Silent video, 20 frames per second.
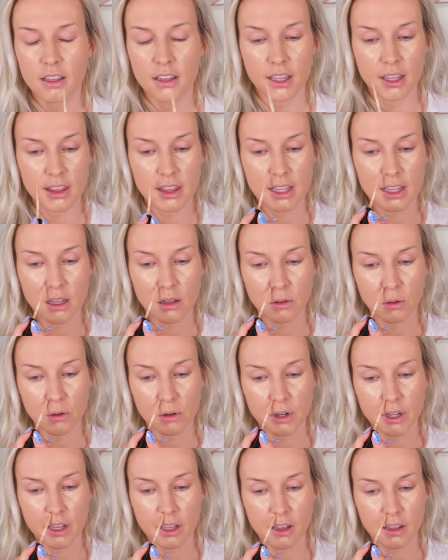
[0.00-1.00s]
Like the
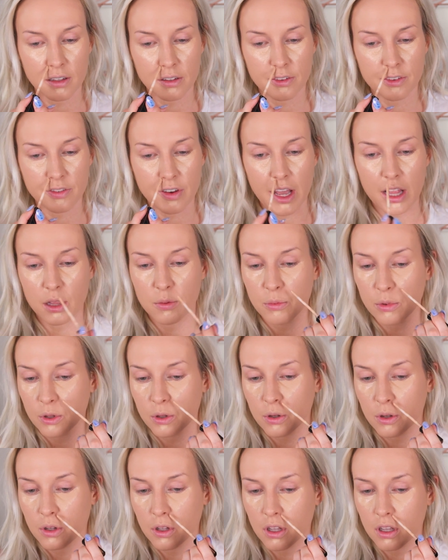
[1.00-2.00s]
L'Oreal
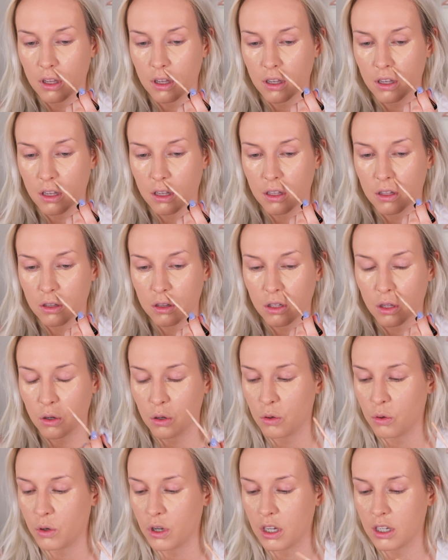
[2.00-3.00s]
Infallible
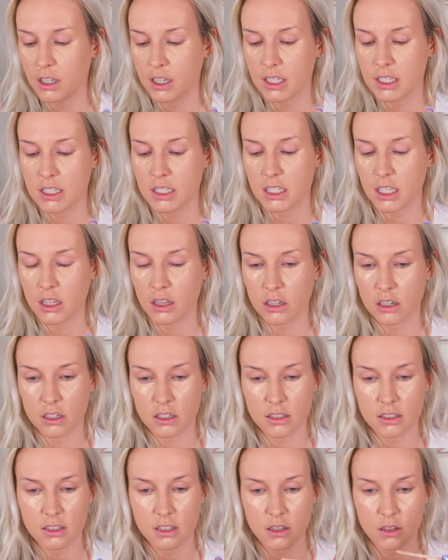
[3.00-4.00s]
Glow
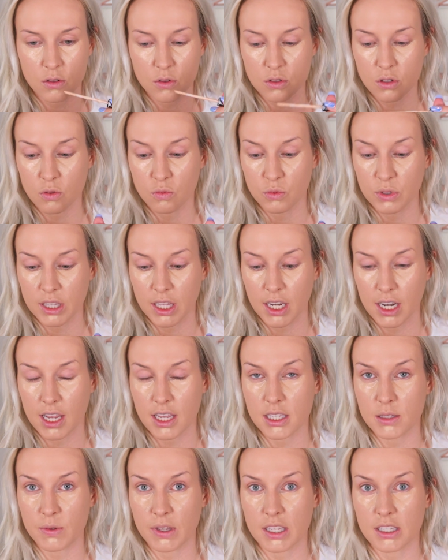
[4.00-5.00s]
Concealers, those are really
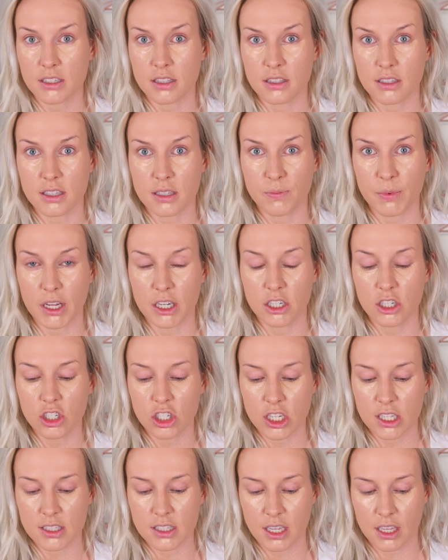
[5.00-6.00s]
nice because the
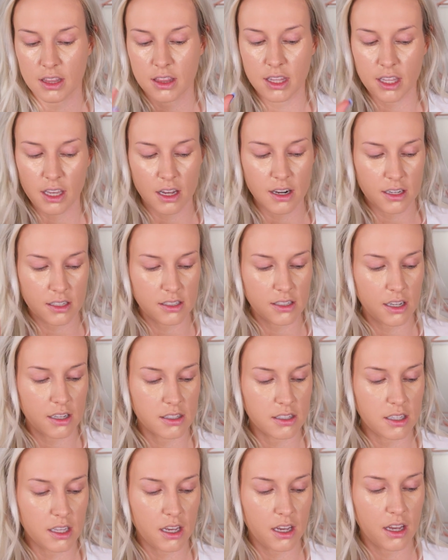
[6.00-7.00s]
sponge, it's like the
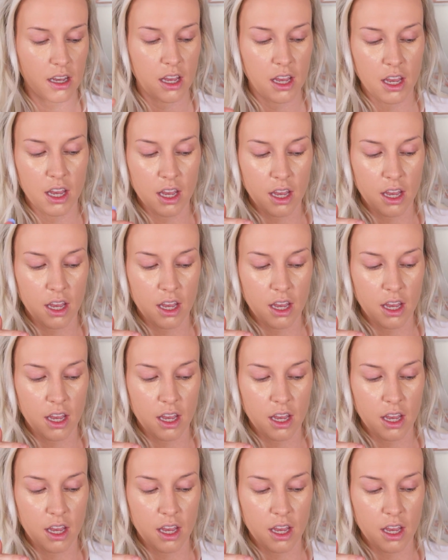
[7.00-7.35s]
Anastasia